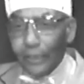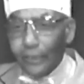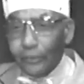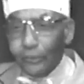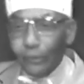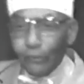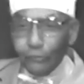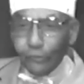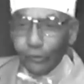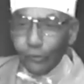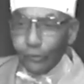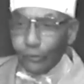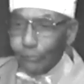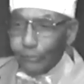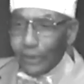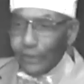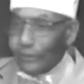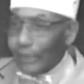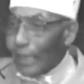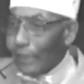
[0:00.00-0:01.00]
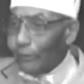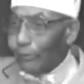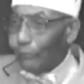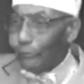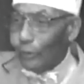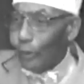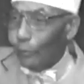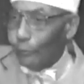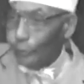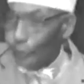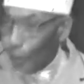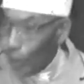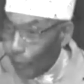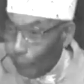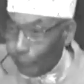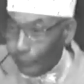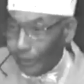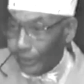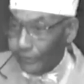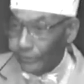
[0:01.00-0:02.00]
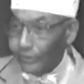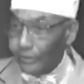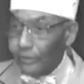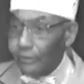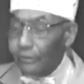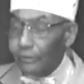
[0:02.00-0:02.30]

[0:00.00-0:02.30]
don't know the brother. I don't know your brother.